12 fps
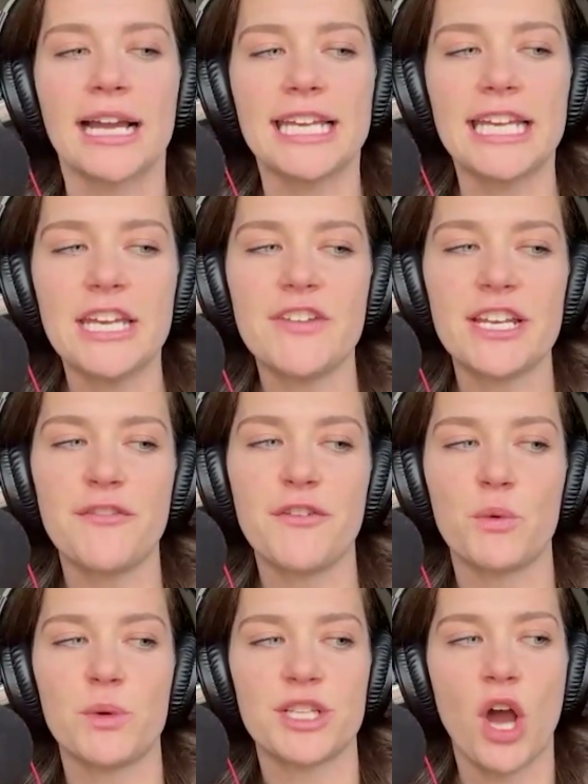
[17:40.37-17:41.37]
Even if
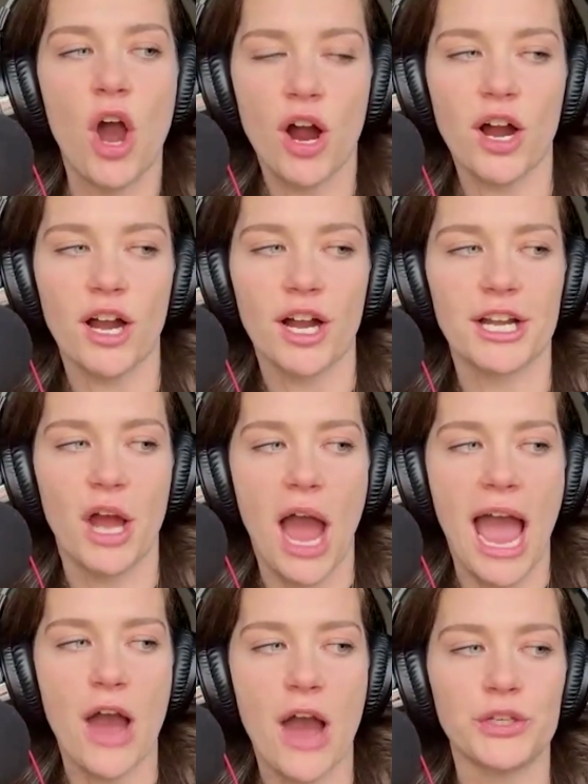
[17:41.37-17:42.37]
it was hard,
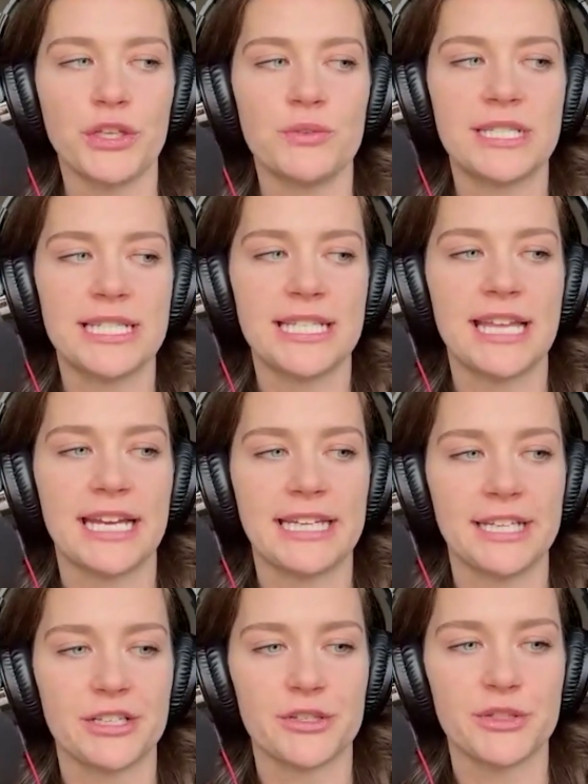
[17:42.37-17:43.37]
how do you see that
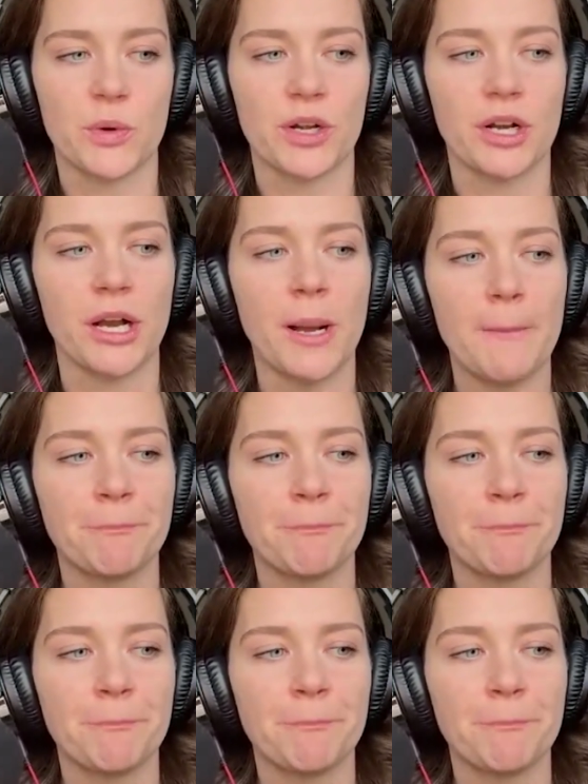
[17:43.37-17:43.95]
eating disorder